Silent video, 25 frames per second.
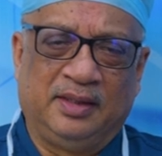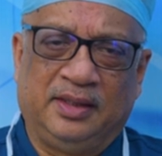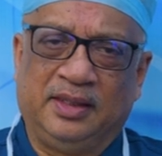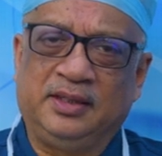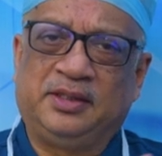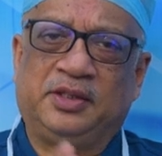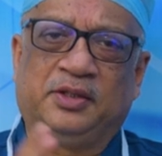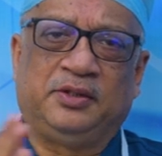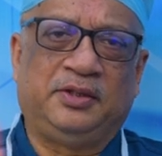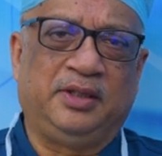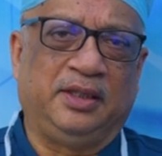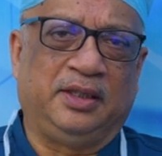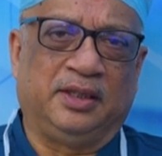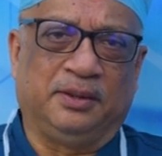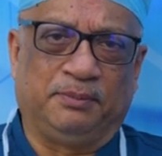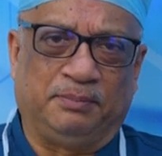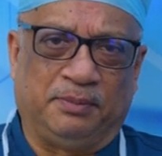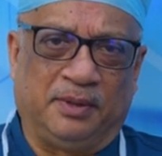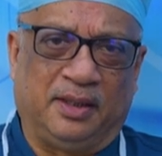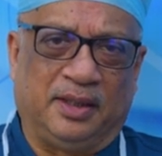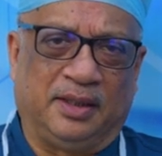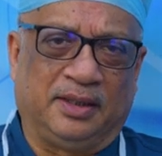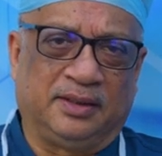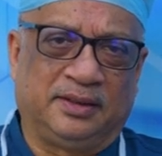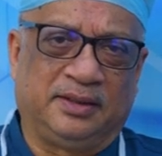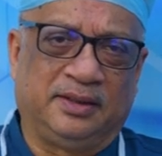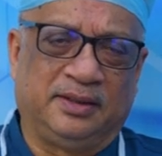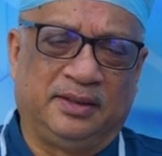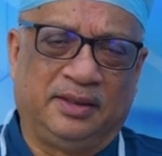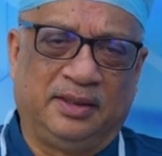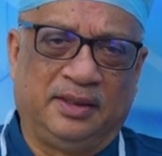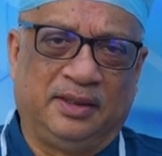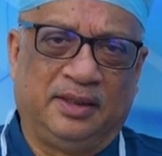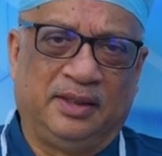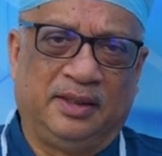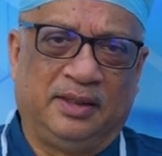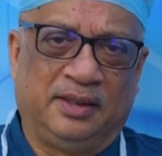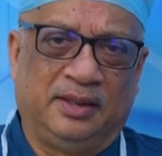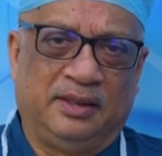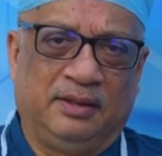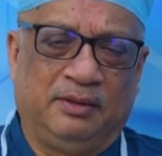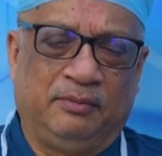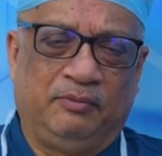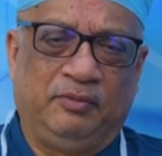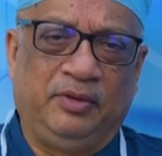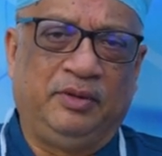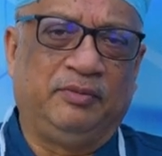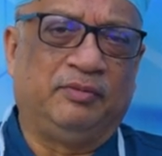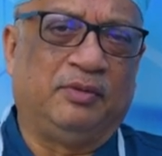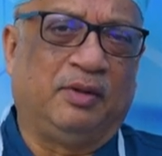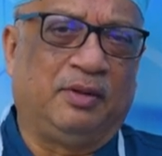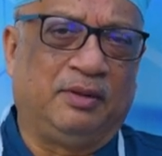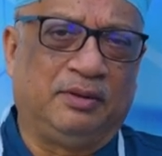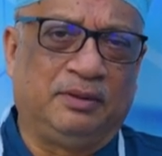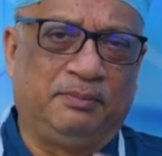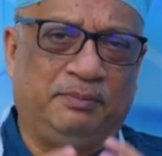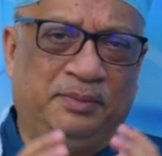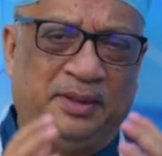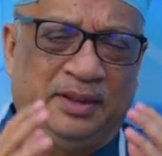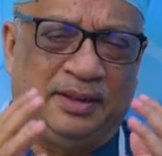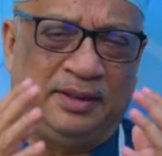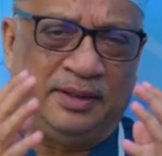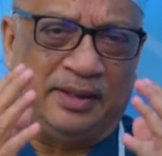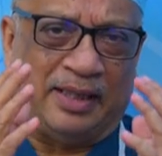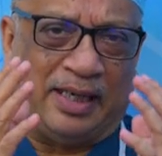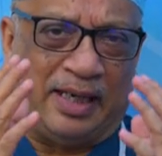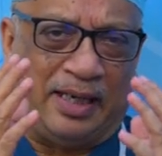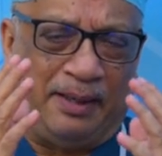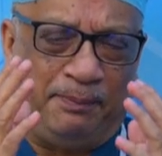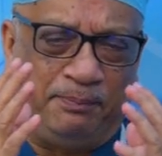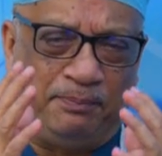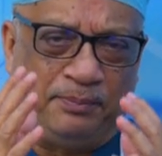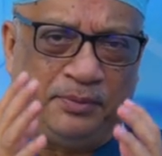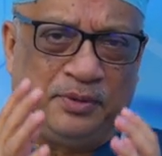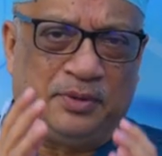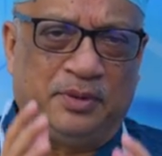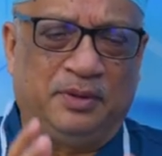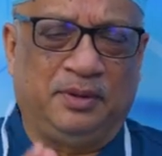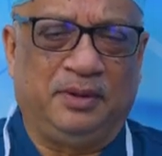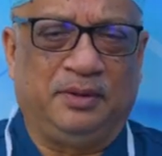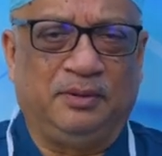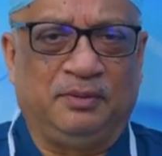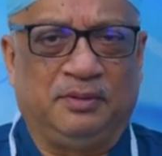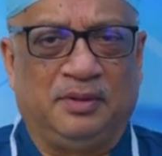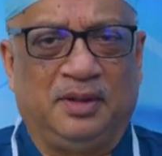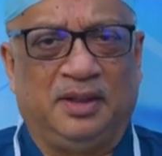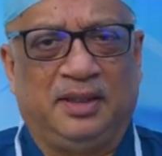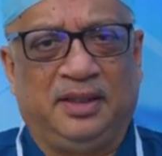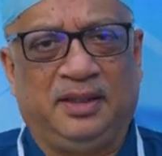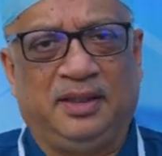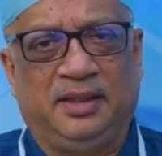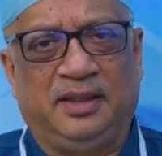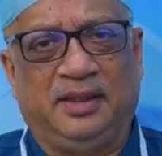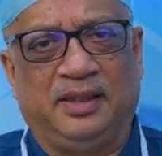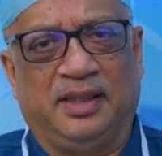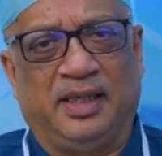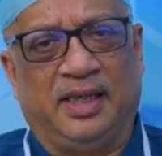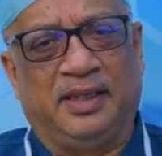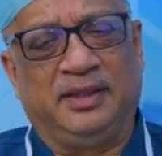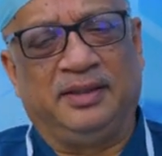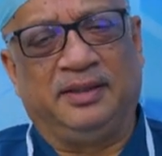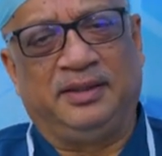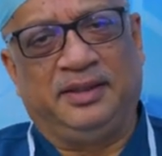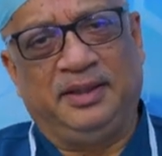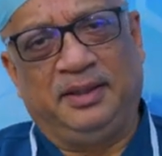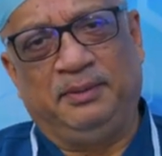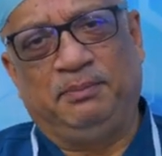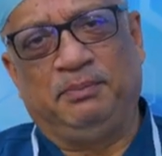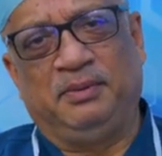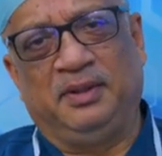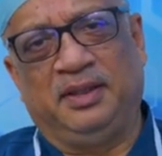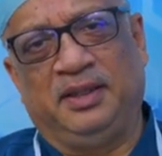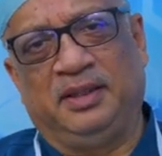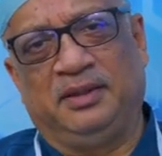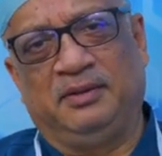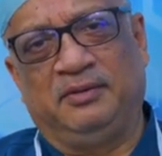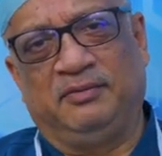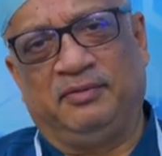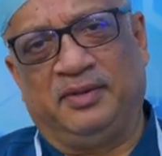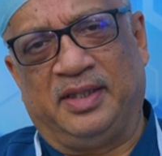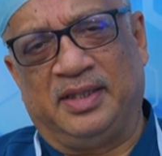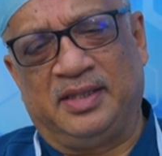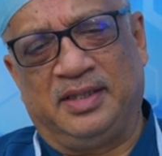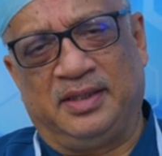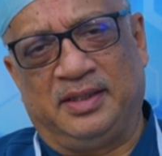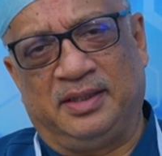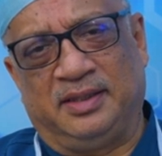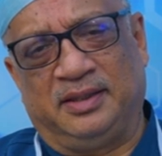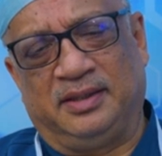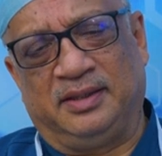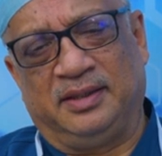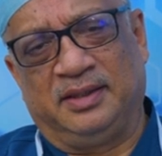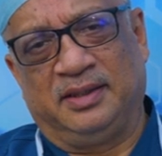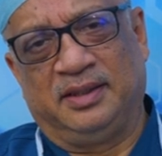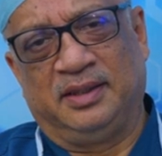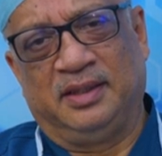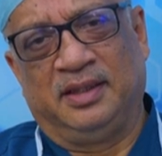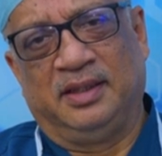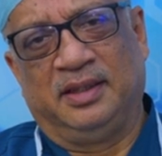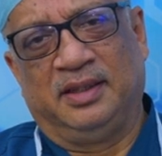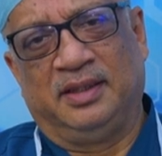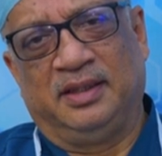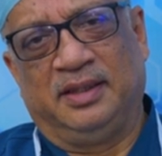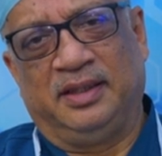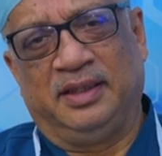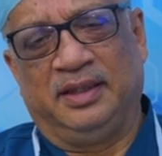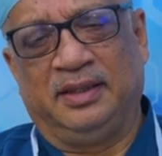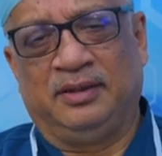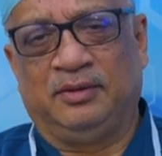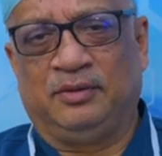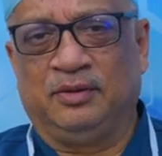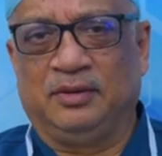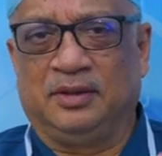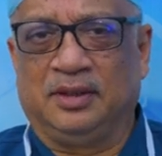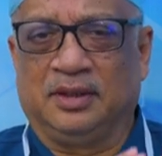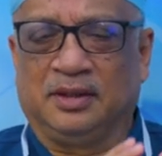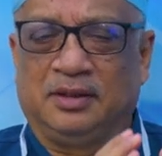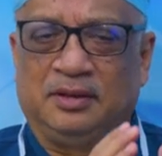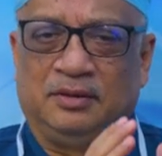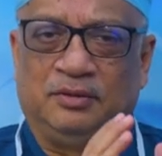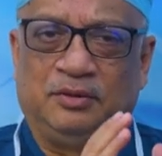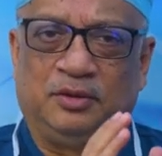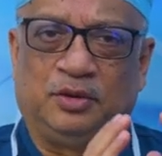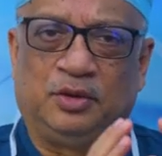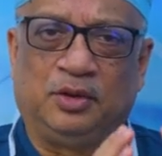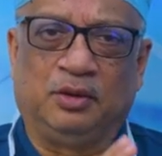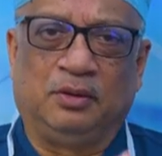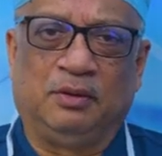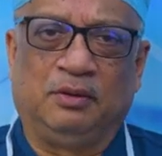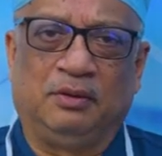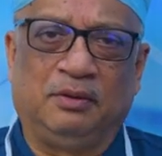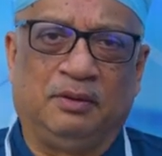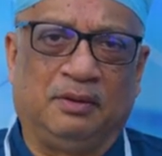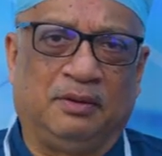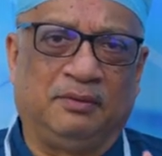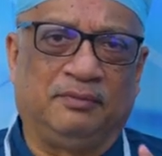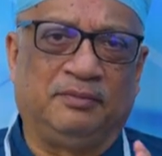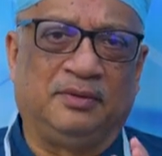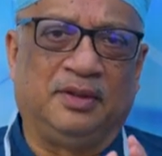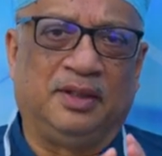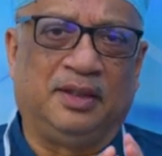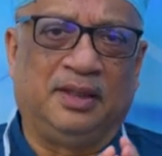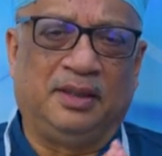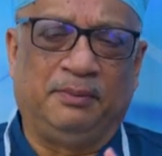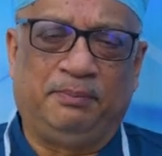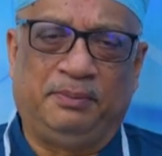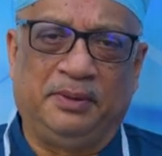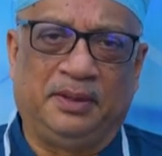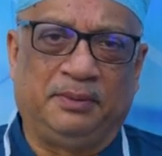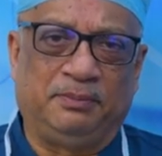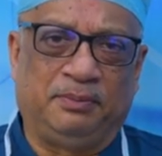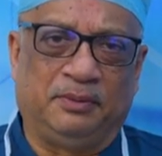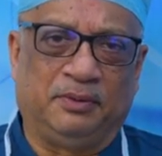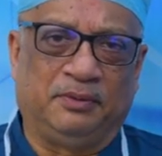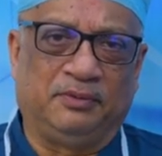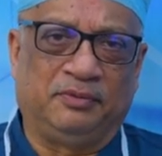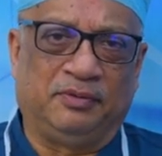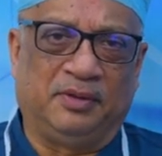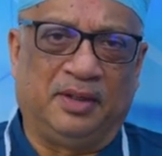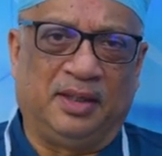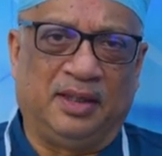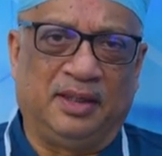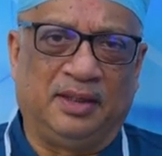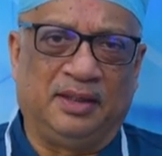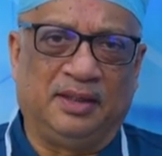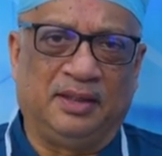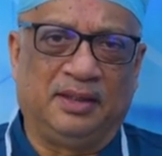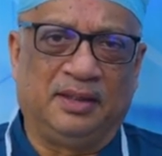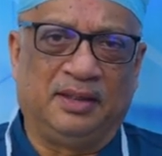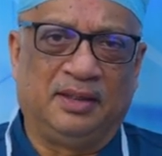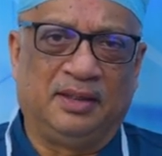History apart, we've all been absolutely and deeply invested into the control of the lipid profile,